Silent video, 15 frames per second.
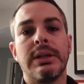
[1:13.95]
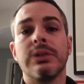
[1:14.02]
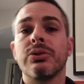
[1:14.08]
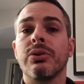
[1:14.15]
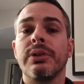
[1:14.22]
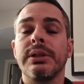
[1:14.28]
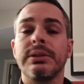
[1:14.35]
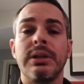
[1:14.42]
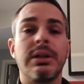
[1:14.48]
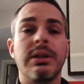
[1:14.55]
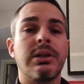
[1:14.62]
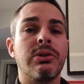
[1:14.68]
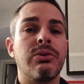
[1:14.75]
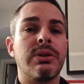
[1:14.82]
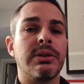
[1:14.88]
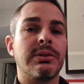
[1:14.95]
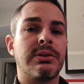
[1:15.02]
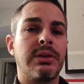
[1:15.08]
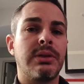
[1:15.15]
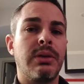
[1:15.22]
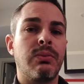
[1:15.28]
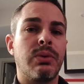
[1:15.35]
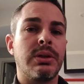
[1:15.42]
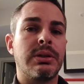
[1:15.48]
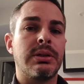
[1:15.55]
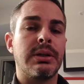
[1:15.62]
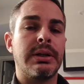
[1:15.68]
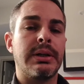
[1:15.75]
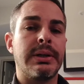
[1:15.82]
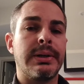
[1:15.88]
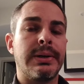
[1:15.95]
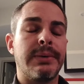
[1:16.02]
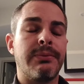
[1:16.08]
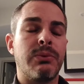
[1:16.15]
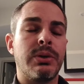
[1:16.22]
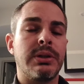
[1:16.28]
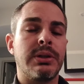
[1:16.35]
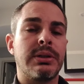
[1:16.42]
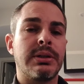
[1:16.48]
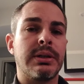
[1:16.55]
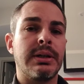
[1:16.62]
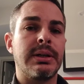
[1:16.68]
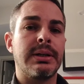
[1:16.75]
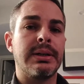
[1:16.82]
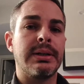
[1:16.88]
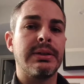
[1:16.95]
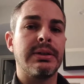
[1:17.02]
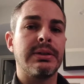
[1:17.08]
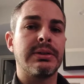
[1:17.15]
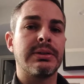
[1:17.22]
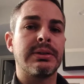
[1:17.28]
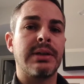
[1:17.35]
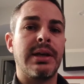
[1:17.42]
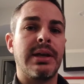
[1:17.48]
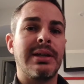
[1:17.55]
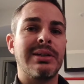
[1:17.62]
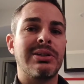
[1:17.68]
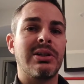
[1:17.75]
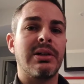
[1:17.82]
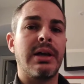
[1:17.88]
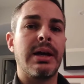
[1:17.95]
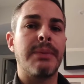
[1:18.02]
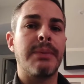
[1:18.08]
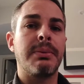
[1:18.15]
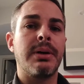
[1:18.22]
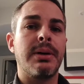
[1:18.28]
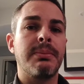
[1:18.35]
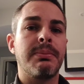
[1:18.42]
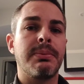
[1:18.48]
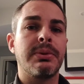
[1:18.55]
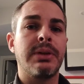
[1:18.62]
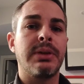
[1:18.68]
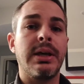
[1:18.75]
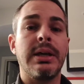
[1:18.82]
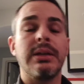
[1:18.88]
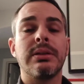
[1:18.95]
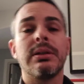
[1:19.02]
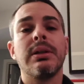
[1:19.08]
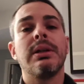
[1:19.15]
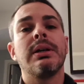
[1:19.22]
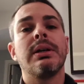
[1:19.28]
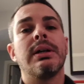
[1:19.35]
So let's take a look and see what this NHL app update